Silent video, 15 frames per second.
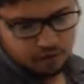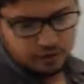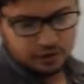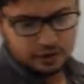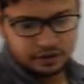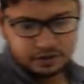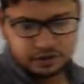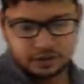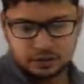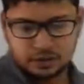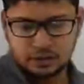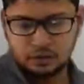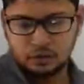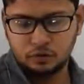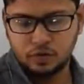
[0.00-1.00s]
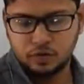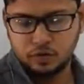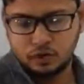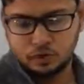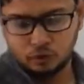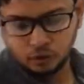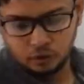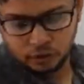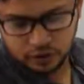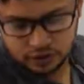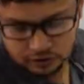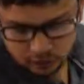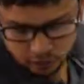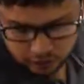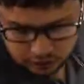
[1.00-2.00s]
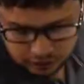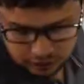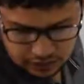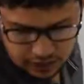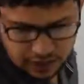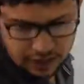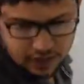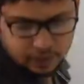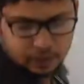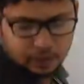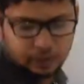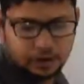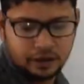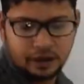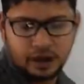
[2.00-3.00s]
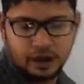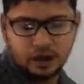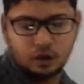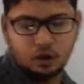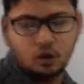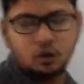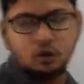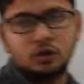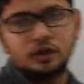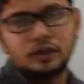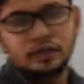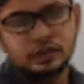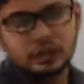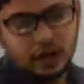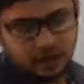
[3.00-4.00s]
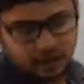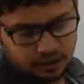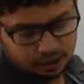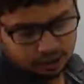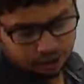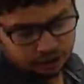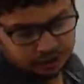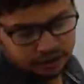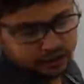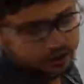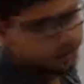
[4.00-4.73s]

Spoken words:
First is, we should focus on the link between Indo-China border